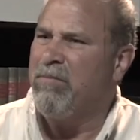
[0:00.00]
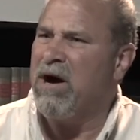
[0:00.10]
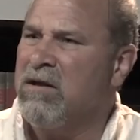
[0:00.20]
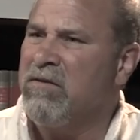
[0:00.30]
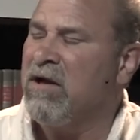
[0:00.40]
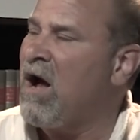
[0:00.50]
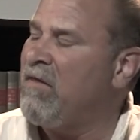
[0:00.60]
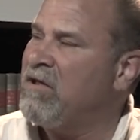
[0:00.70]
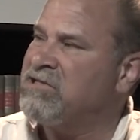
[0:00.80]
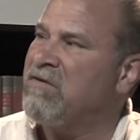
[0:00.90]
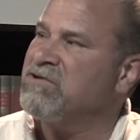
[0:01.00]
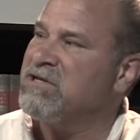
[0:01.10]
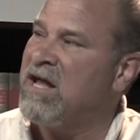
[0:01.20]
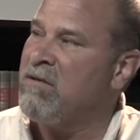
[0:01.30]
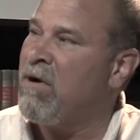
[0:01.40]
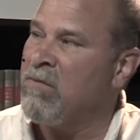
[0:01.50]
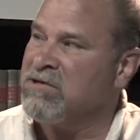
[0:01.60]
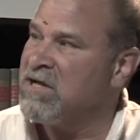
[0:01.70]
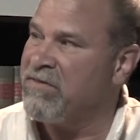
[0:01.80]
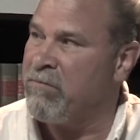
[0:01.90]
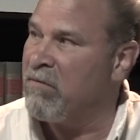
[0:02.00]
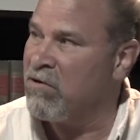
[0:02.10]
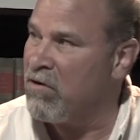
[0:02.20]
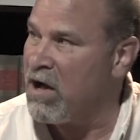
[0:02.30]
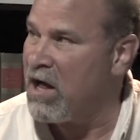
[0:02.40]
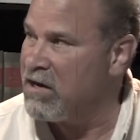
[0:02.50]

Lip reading: but the God that Jefferson had in mind was not the biblical God.